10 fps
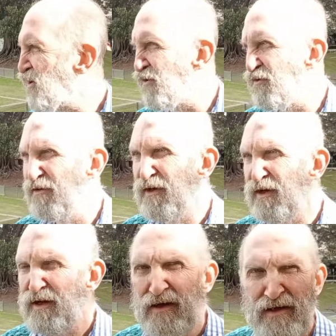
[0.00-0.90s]
gone.
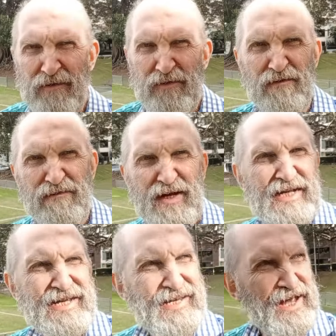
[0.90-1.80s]
Then we've got
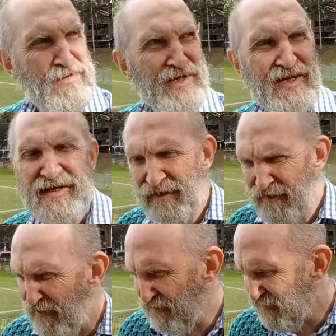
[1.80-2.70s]
Vinny coming in,
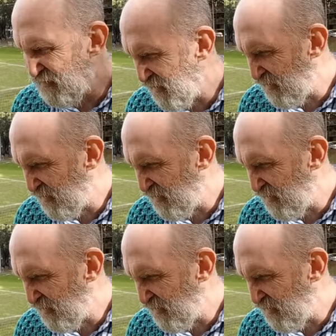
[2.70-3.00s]
and